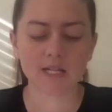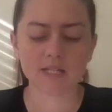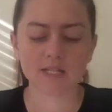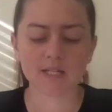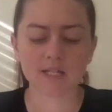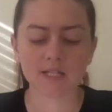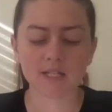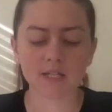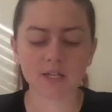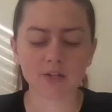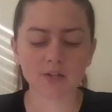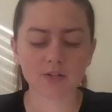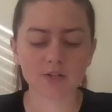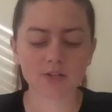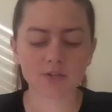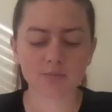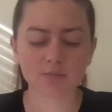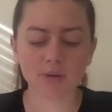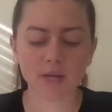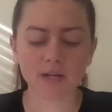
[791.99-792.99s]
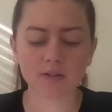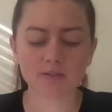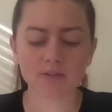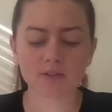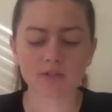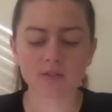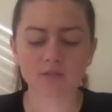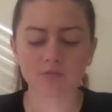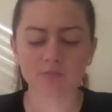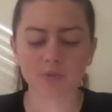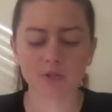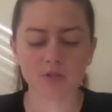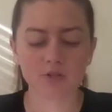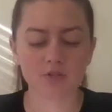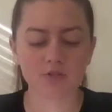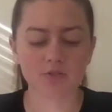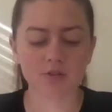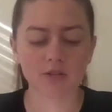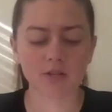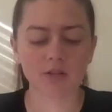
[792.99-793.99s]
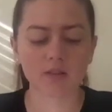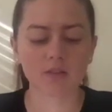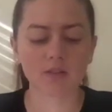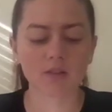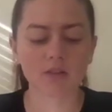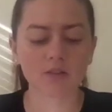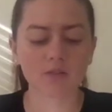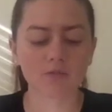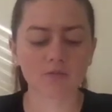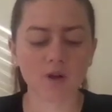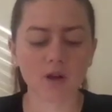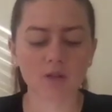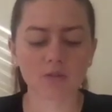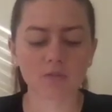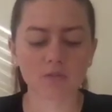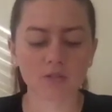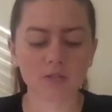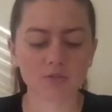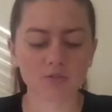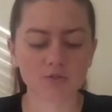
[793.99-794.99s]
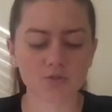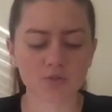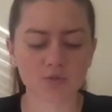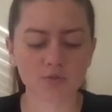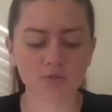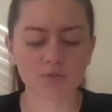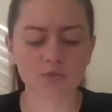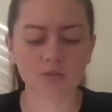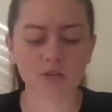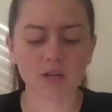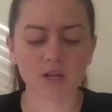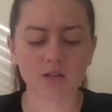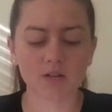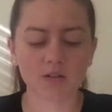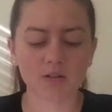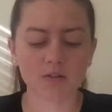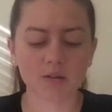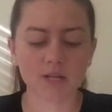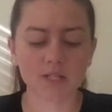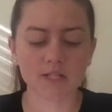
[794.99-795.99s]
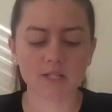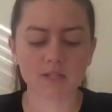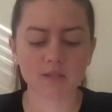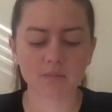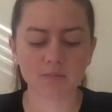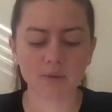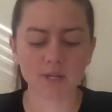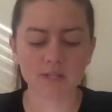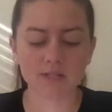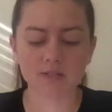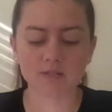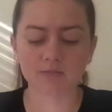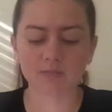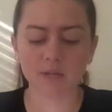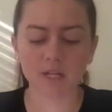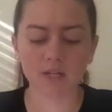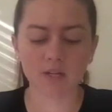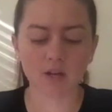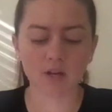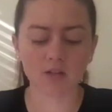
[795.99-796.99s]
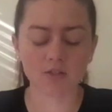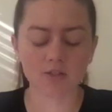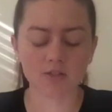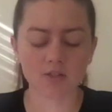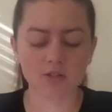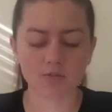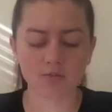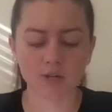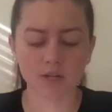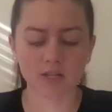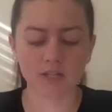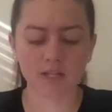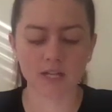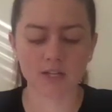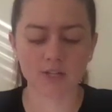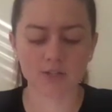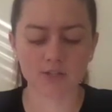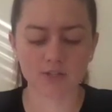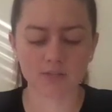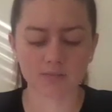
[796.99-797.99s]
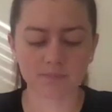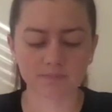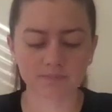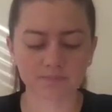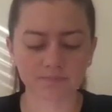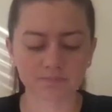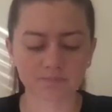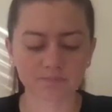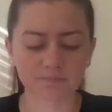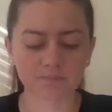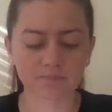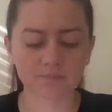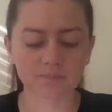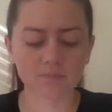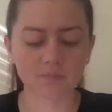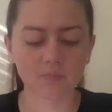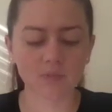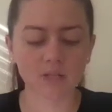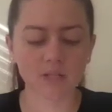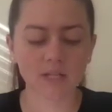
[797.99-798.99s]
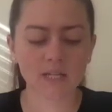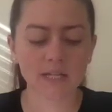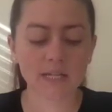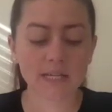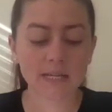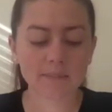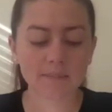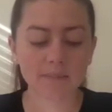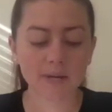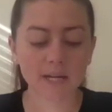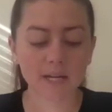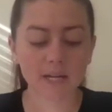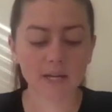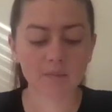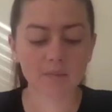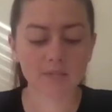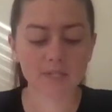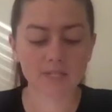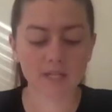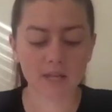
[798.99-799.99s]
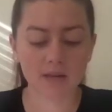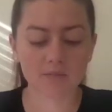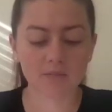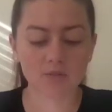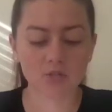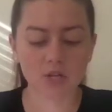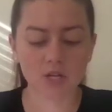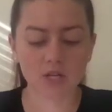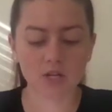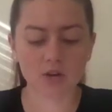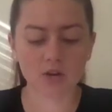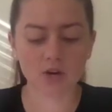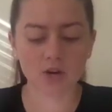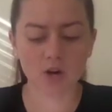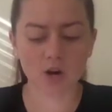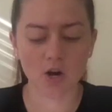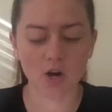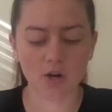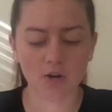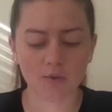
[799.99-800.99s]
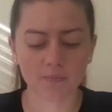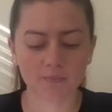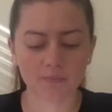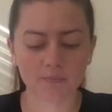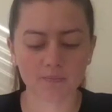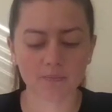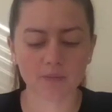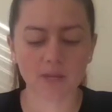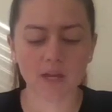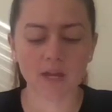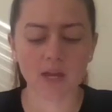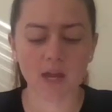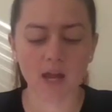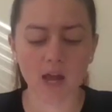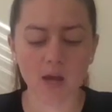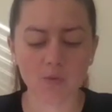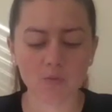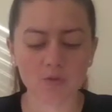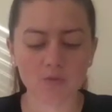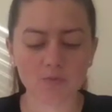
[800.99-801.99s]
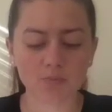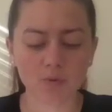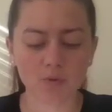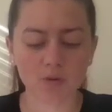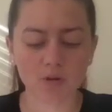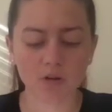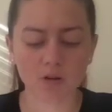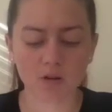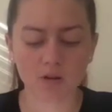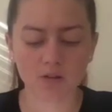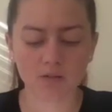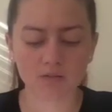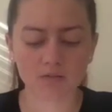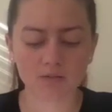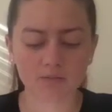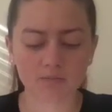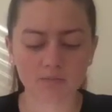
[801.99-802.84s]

Declare under penalty of perjury that the following is true and correct to the best of my knowledge and recollection. My name is MJRR. I was born on.